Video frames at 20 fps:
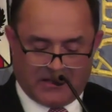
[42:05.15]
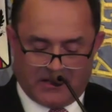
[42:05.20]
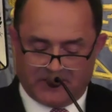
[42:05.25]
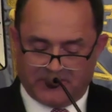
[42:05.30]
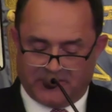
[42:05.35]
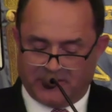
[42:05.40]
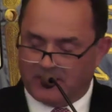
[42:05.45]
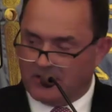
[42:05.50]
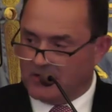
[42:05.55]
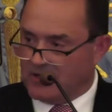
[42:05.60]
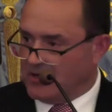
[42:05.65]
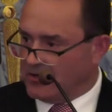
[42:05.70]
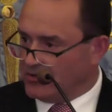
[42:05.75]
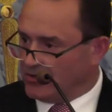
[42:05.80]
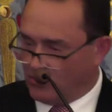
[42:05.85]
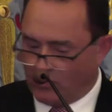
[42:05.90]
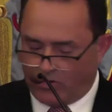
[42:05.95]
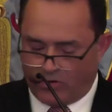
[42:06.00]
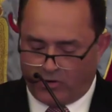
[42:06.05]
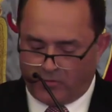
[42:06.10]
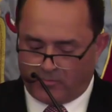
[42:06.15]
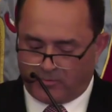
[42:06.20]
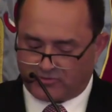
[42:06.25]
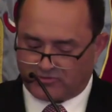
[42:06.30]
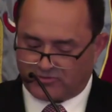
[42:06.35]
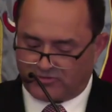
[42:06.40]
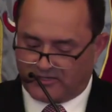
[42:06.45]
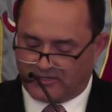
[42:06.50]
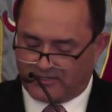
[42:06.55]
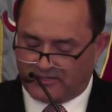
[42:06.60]
and an
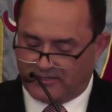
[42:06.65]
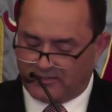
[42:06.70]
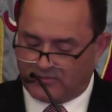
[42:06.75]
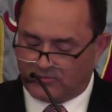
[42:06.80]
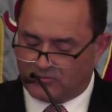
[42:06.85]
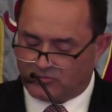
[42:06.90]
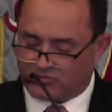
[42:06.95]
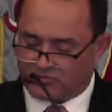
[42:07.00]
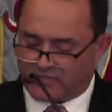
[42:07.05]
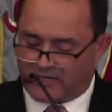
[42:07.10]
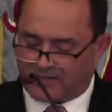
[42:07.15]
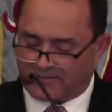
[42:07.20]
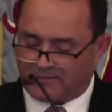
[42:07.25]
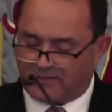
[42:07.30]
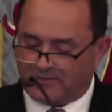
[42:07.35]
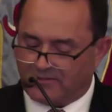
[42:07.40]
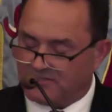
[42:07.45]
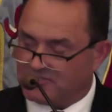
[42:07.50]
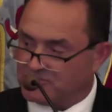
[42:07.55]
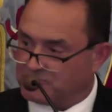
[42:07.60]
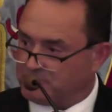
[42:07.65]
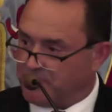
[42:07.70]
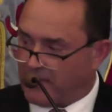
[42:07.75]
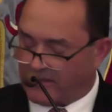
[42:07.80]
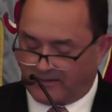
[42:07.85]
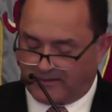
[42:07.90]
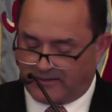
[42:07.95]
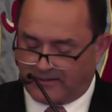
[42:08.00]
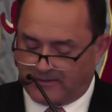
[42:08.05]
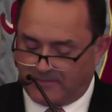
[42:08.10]
opportunity to chart an
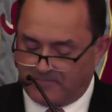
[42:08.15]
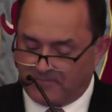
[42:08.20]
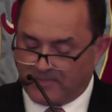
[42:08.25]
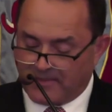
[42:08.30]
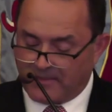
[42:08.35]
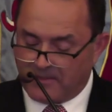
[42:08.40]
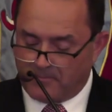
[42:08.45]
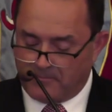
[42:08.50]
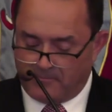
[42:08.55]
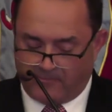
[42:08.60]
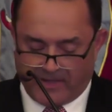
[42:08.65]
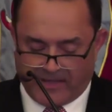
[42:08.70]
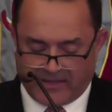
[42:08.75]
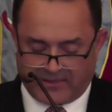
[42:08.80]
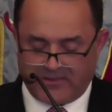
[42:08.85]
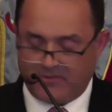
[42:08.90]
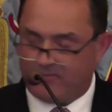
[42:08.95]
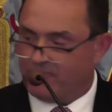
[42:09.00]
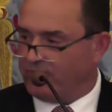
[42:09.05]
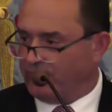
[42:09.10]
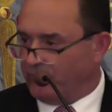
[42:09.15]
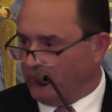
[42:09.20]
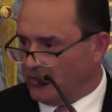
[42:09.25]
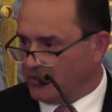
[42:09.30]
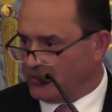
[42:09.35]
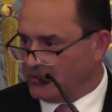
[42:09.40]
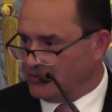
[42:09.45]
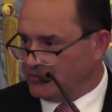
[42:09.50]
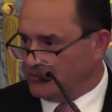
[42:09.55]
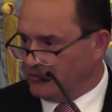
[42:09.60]
inspiring path
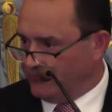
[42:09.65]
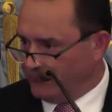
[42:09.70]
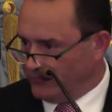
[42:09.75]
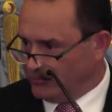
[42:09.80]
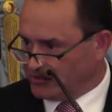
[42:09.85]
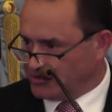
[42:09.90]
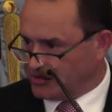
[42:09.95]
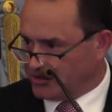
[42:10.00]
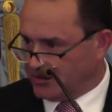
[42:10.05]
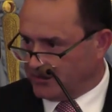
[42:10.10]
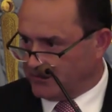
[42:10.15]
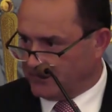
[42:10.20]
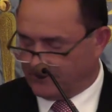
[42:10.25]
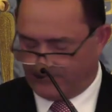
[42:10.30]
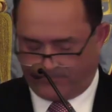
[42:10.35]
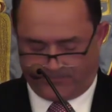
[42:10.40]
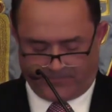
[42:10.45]
for the future.